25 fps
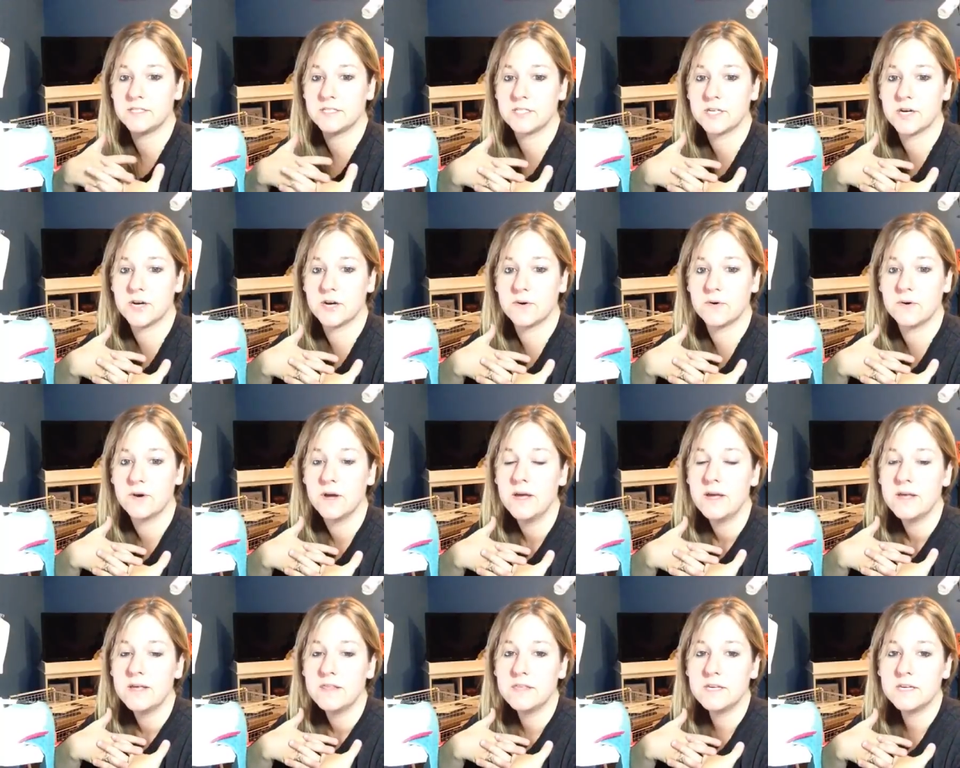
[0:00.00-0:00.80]
so
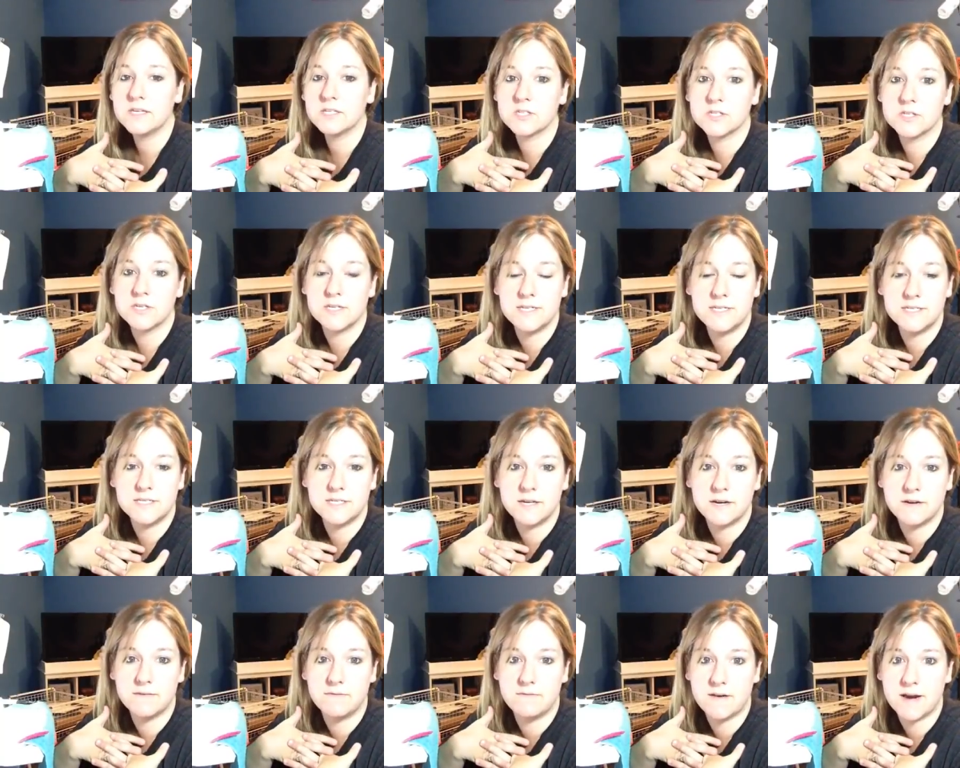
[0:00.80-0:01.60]
things are easy
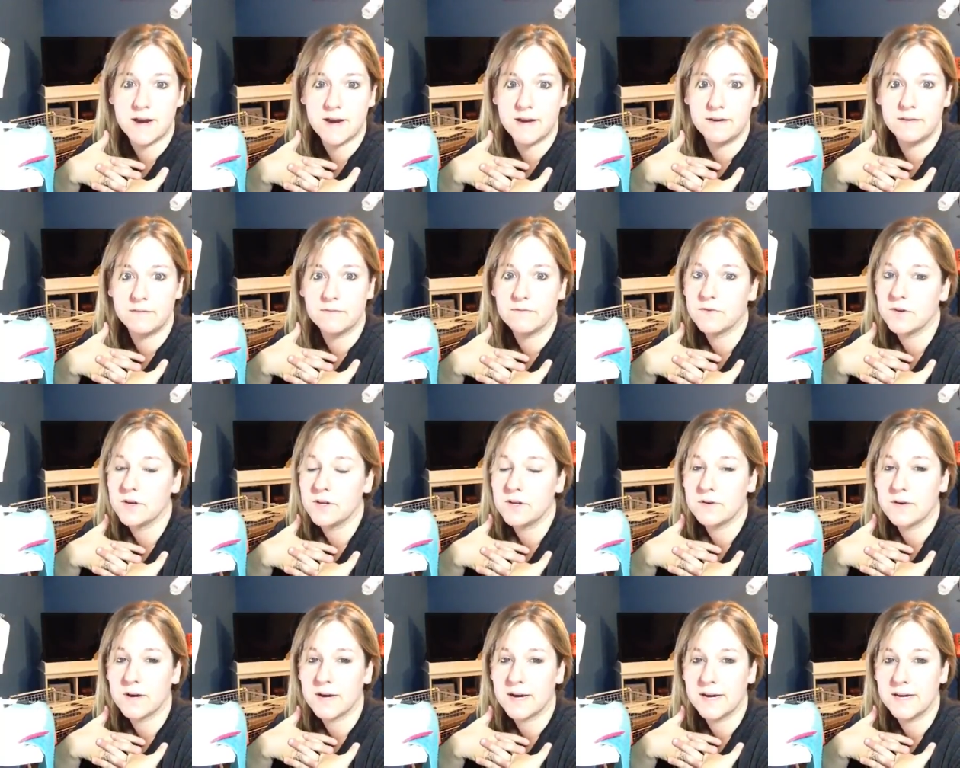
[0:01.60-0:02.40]
to find for
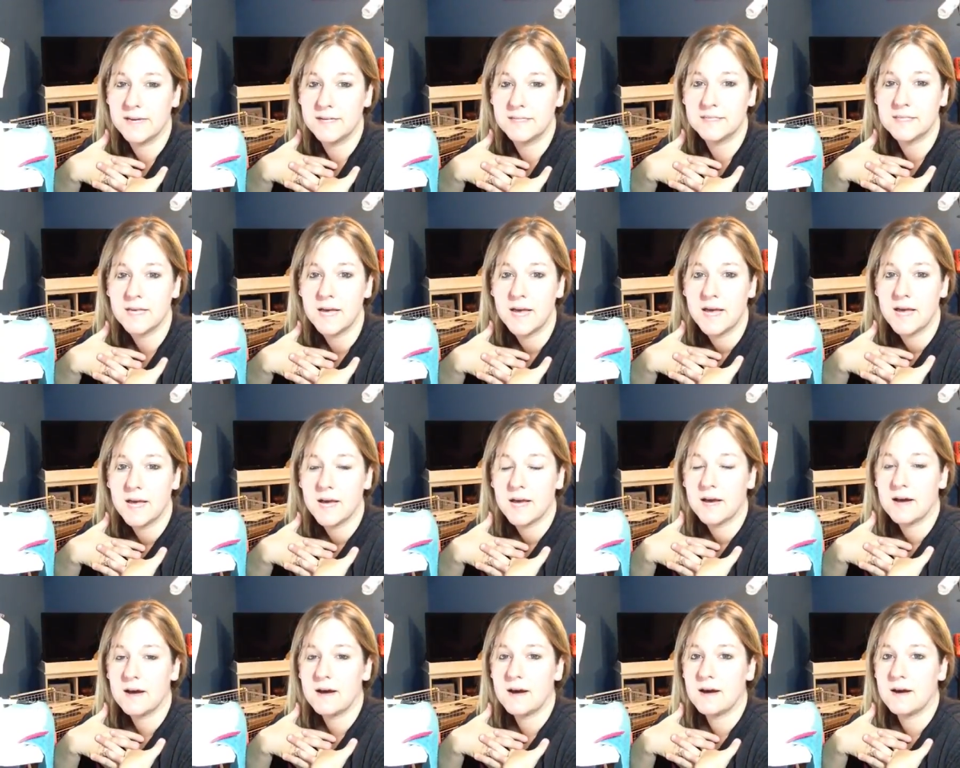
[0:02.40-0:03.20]
you guys.
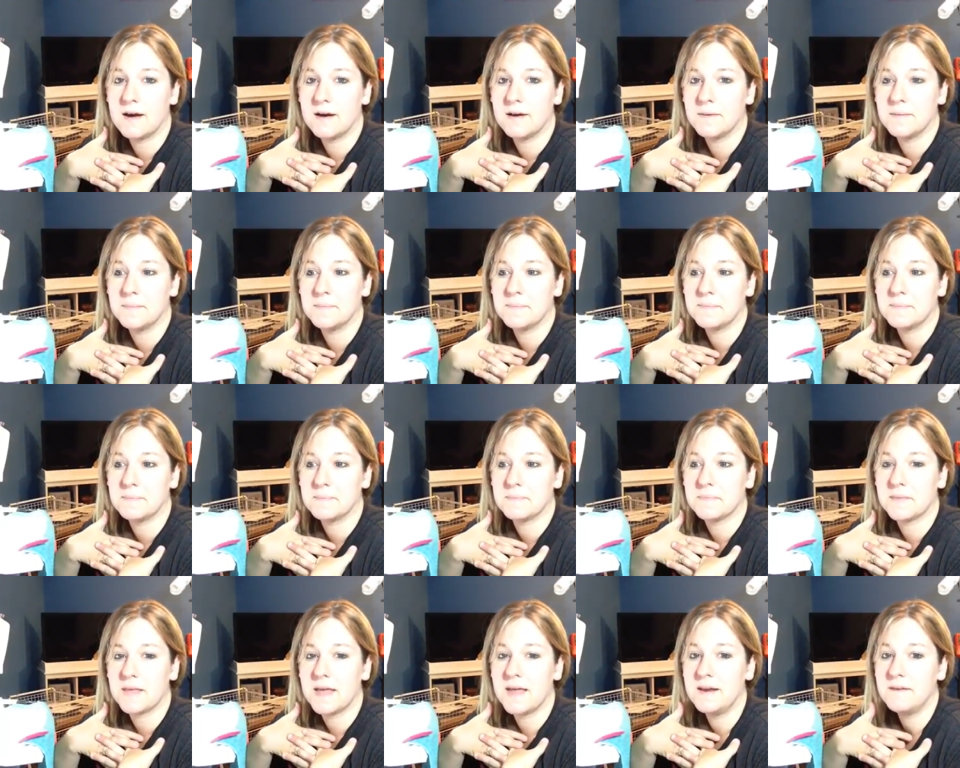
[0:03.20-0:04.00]
And
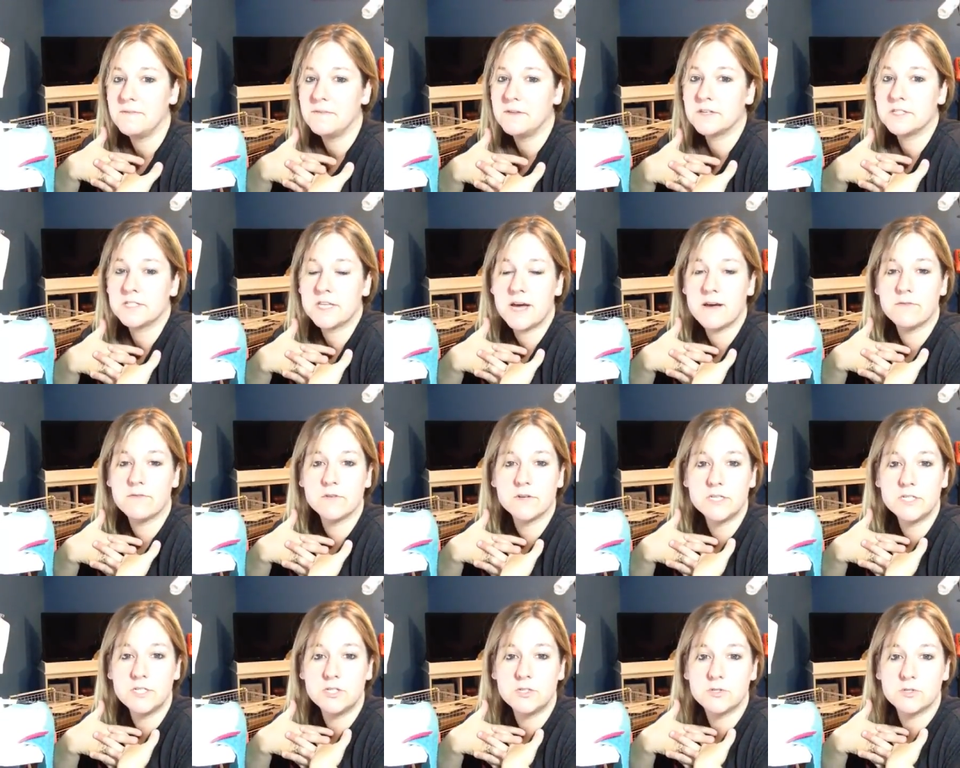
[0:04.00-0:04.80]
if there's ever
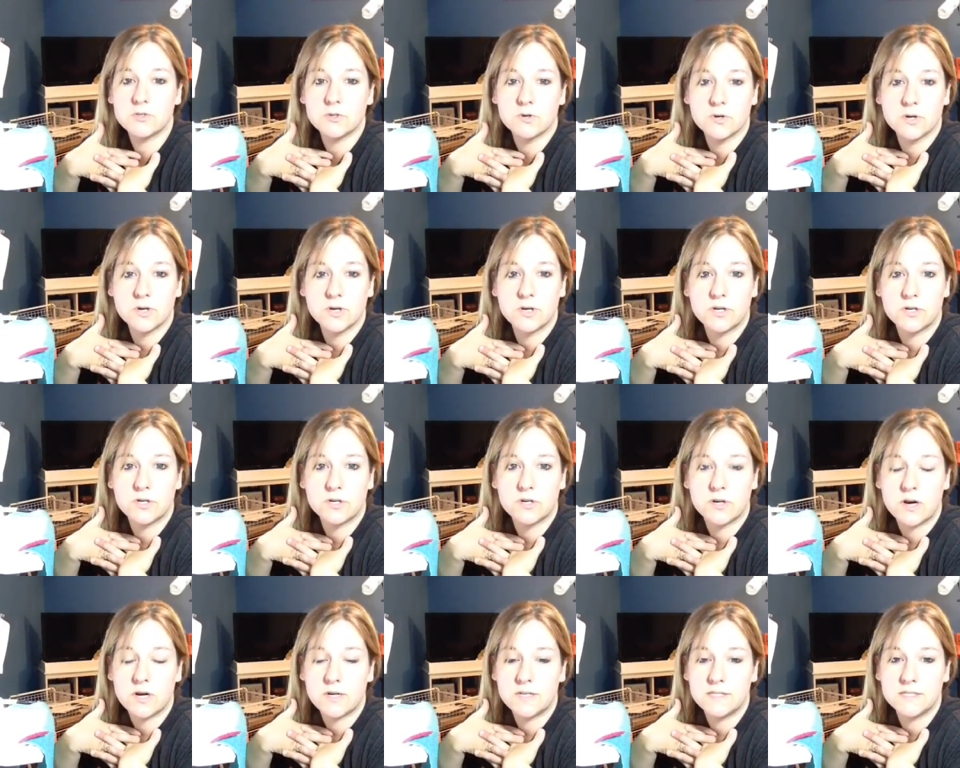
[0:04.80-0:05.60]
a tutorial
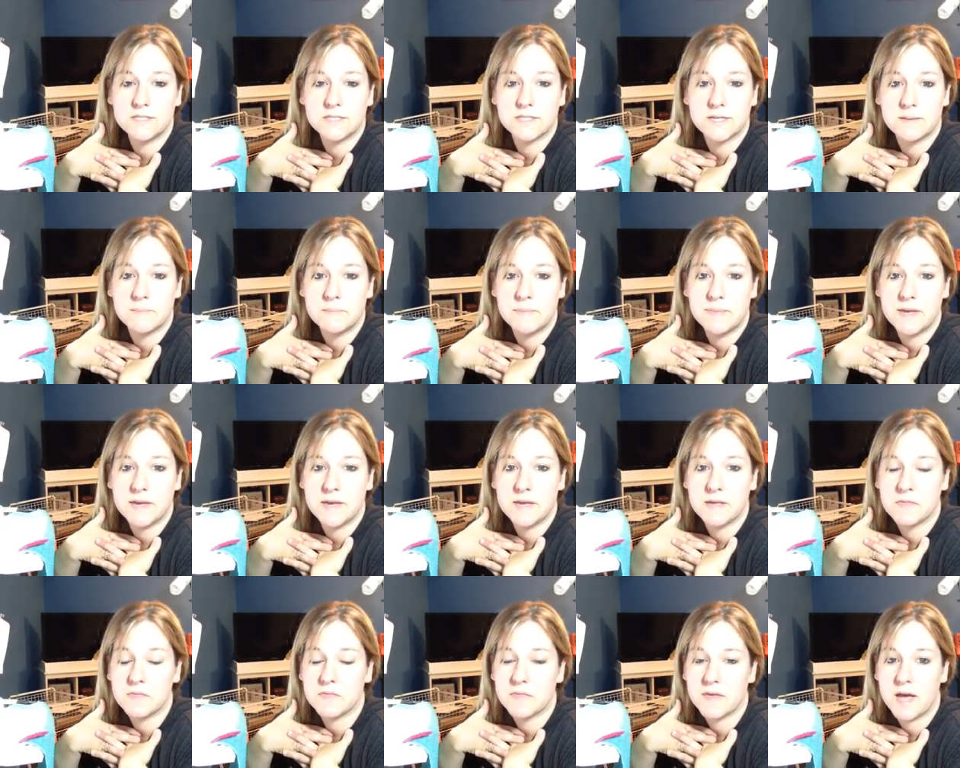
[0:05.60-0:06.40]
on
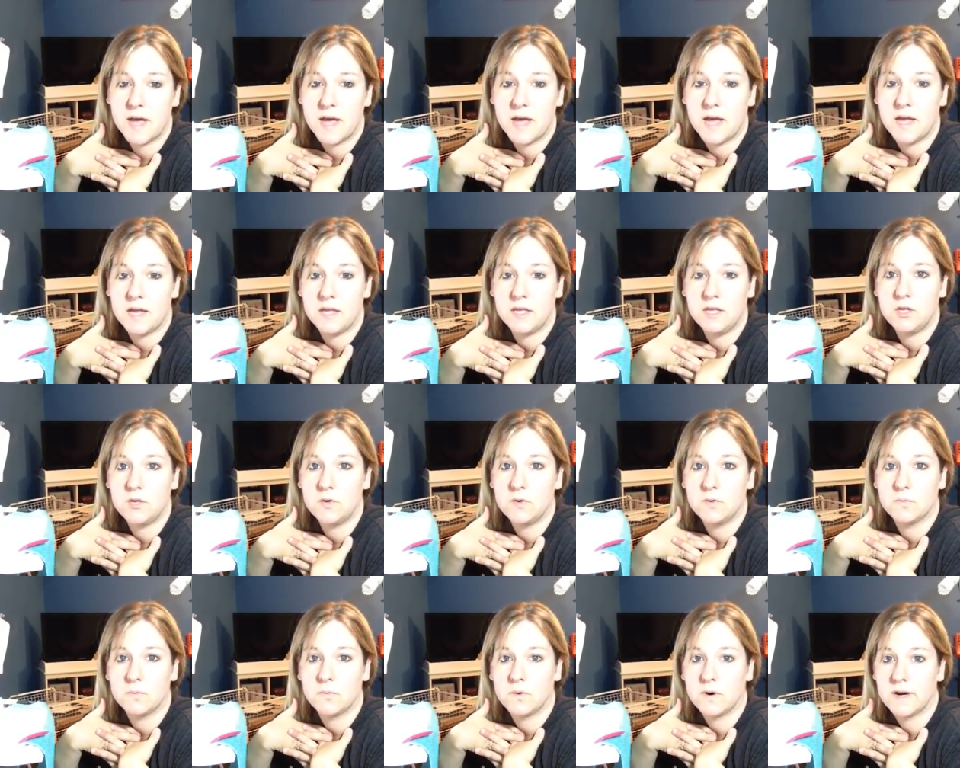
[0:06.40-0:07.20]
something that
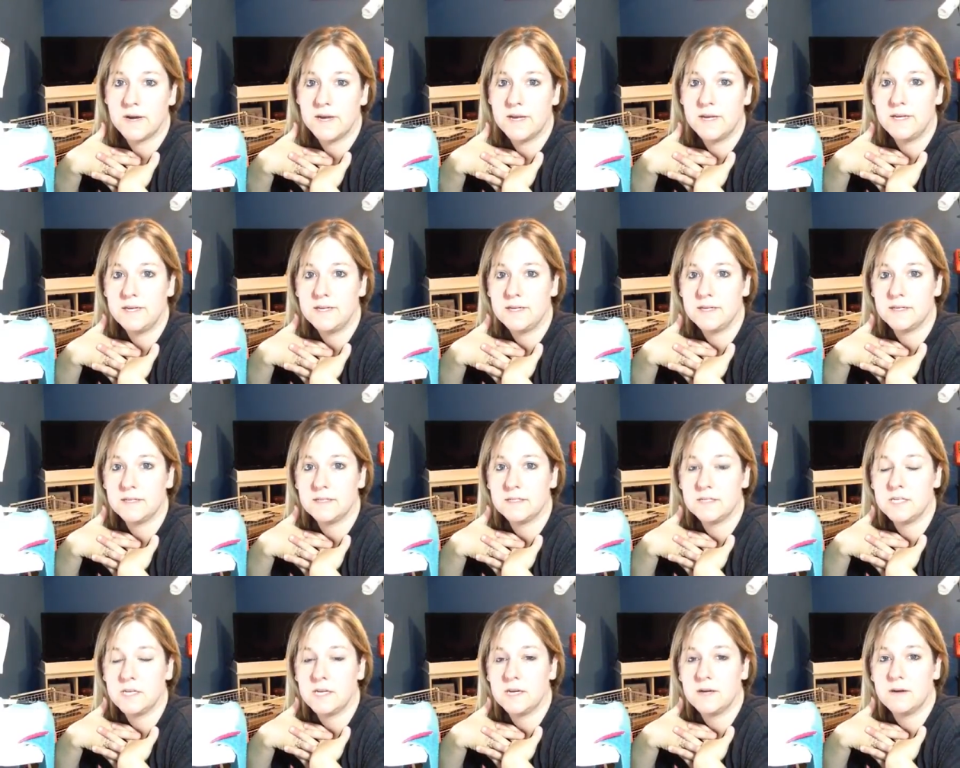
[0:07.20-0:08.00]
you want
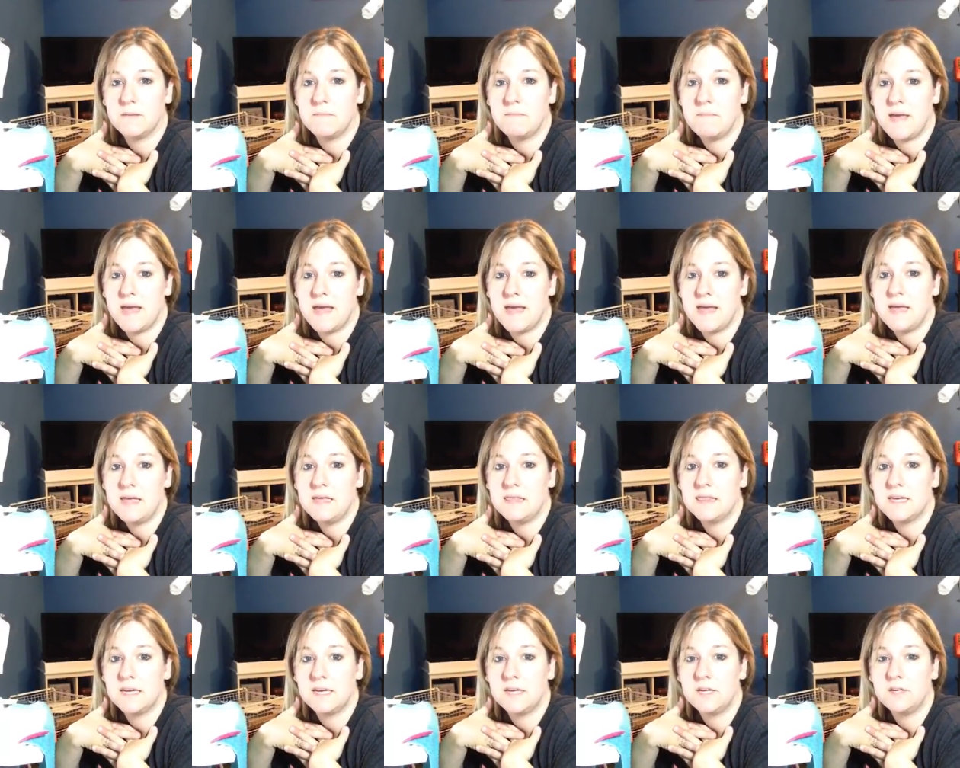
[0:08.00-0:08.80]
to
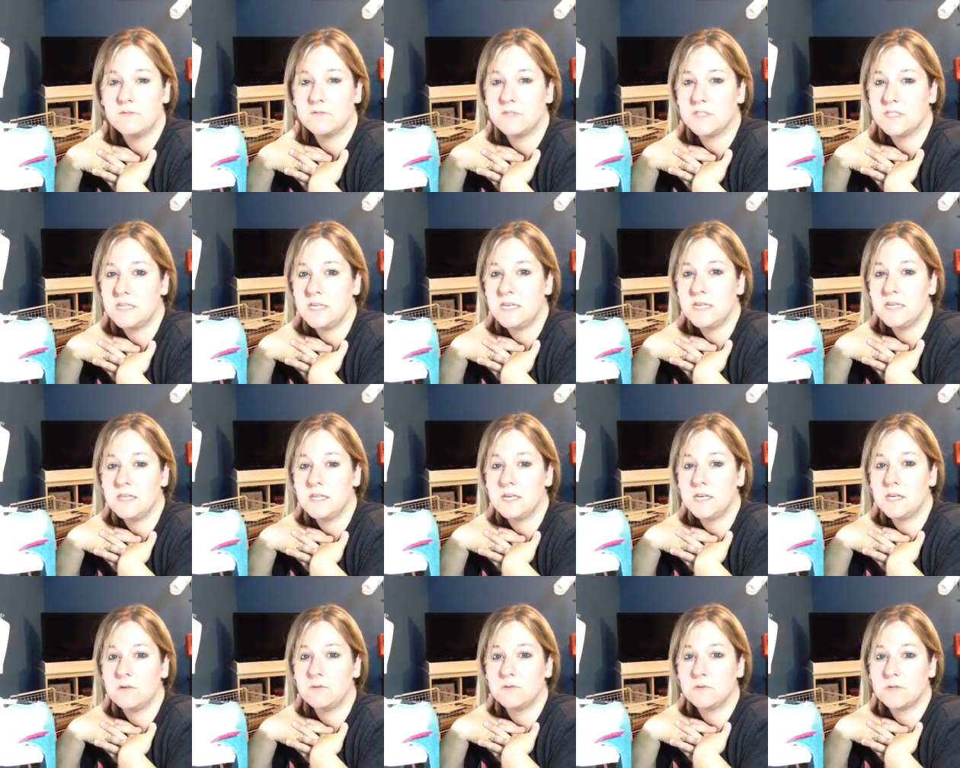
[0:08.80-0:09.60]
make that you've seen
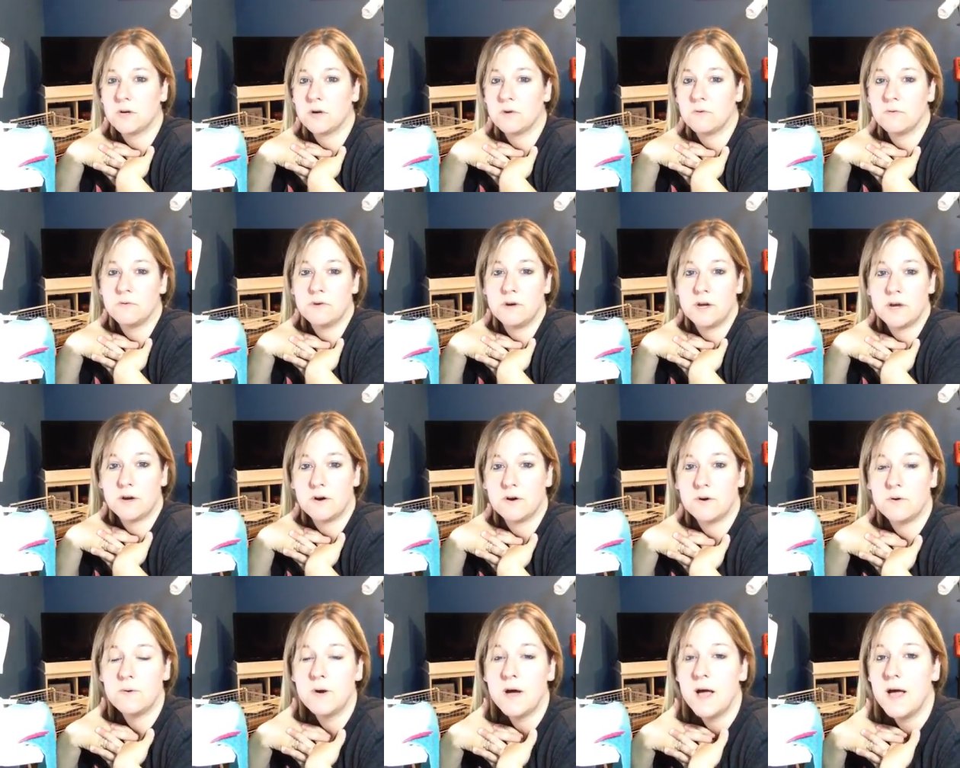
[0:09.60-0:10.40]
that you don't
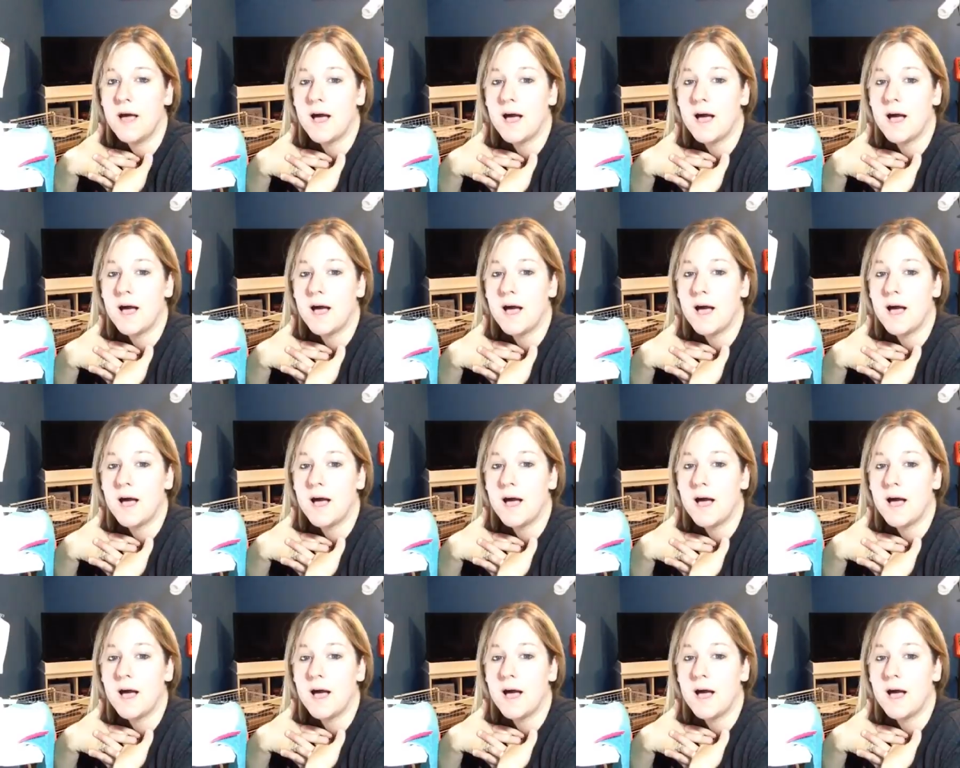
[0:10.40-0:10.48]
know,